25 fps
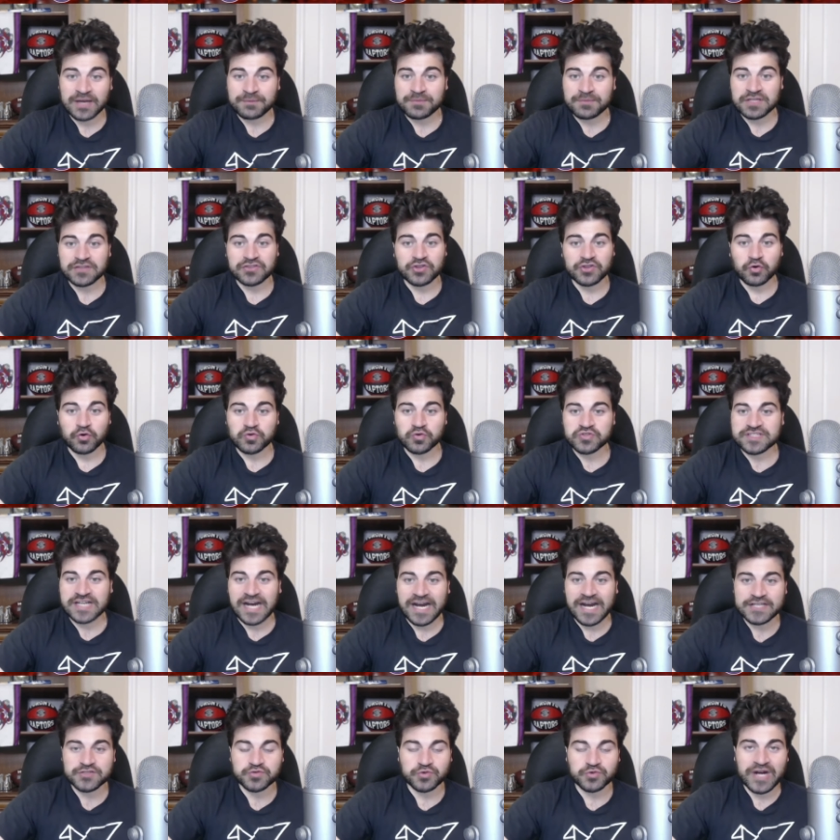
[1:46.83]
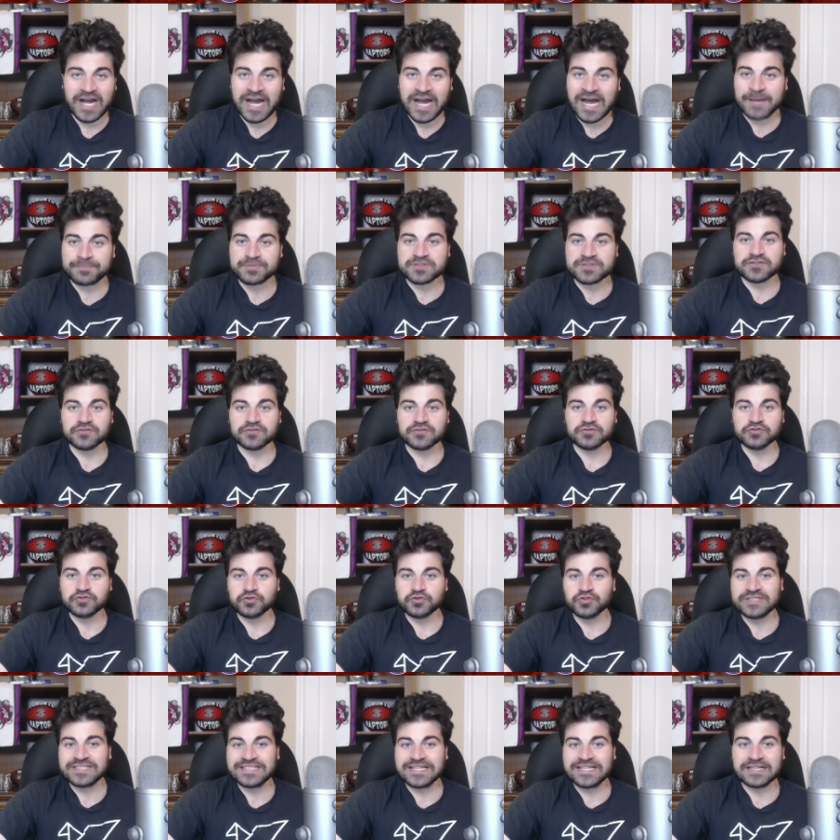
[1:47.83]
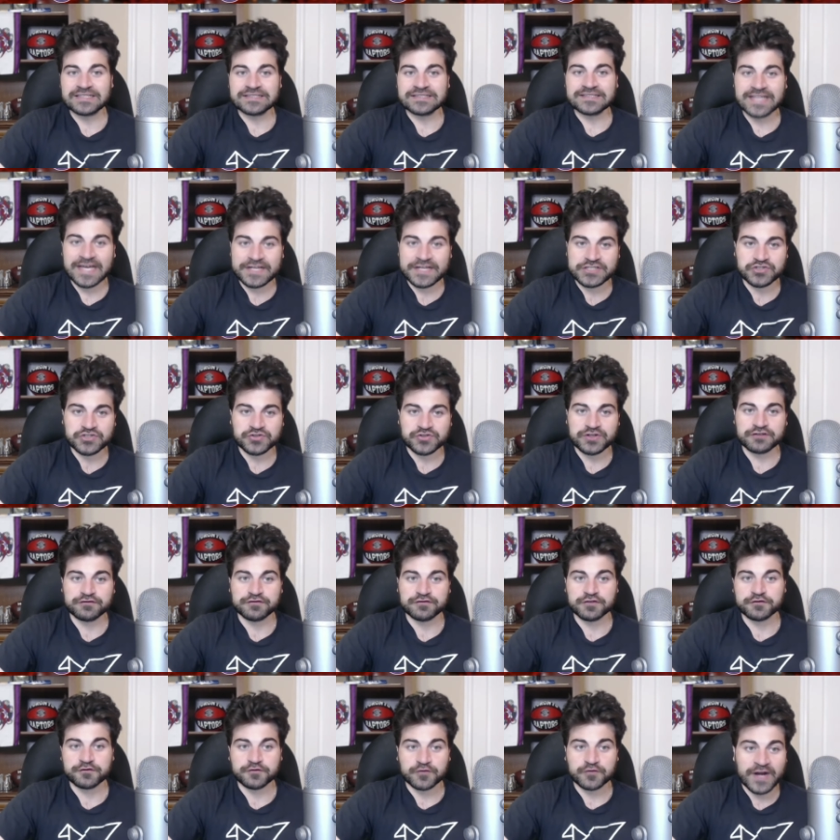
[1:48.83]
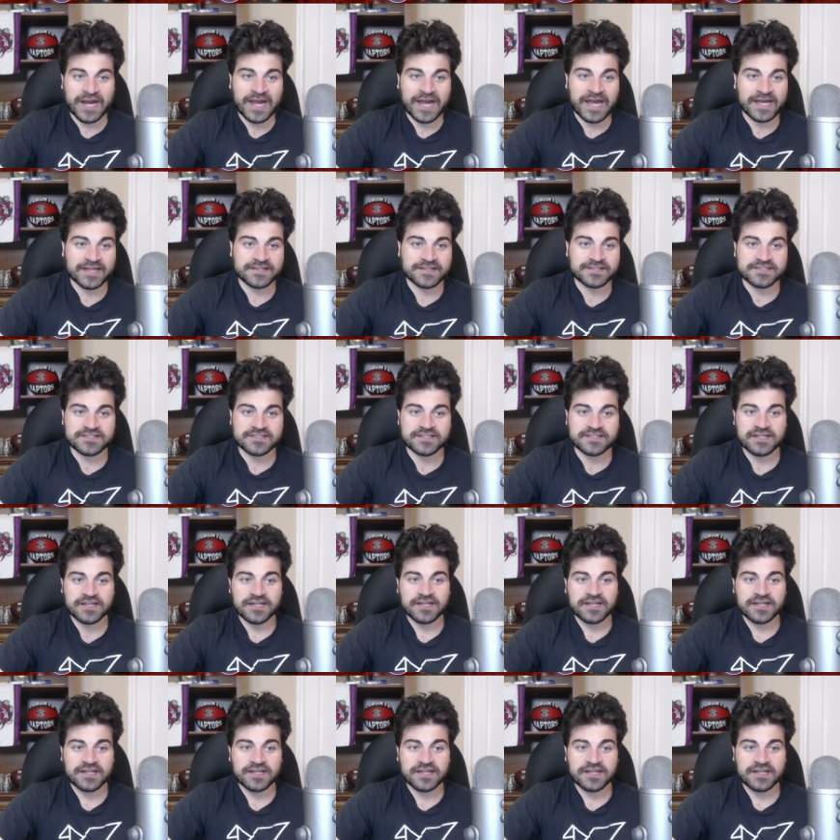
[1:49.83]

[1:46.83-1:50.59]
I mean, those guys were absolutely electric for France